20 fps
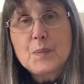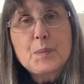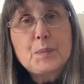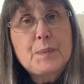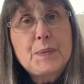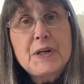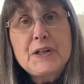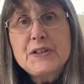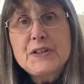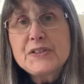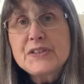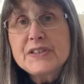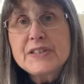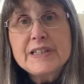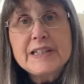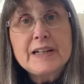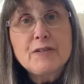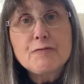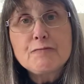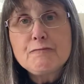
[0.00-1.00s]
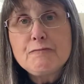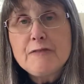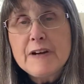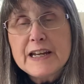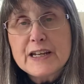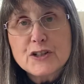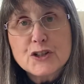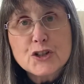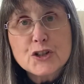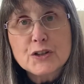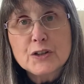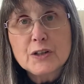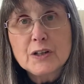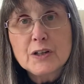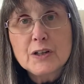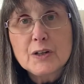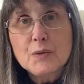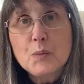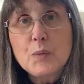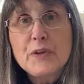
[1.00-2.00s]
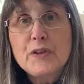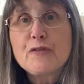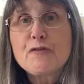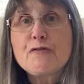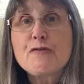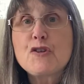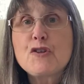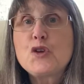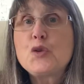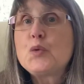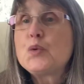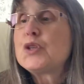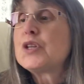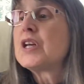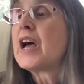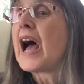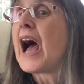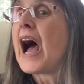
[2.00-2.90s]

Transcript: bursting rich with fruit.